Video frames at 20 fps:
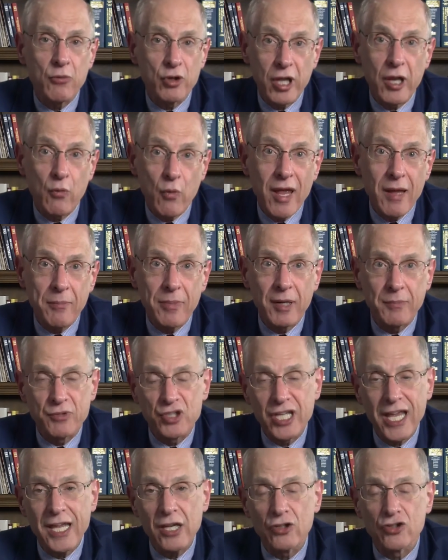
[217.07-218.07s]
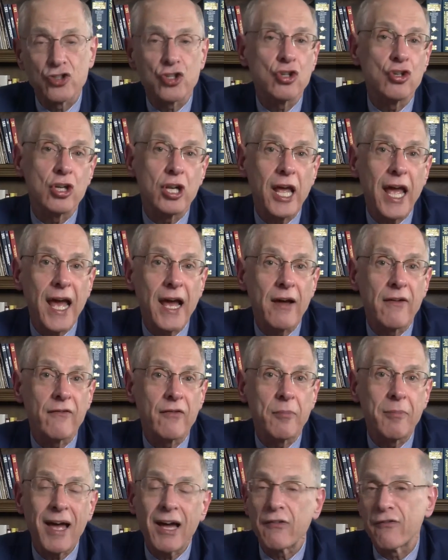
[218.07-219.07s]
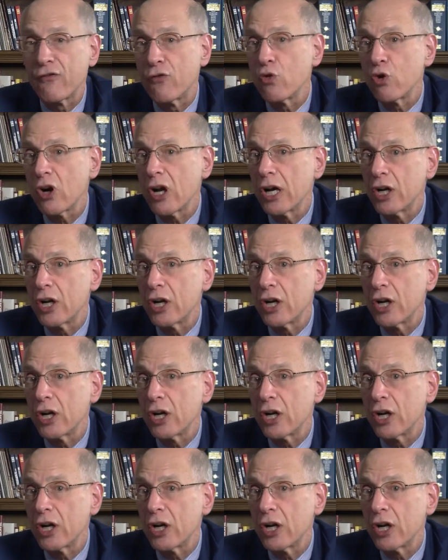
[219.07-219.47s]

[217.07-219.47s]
when they ramp up sales, they're going to have about four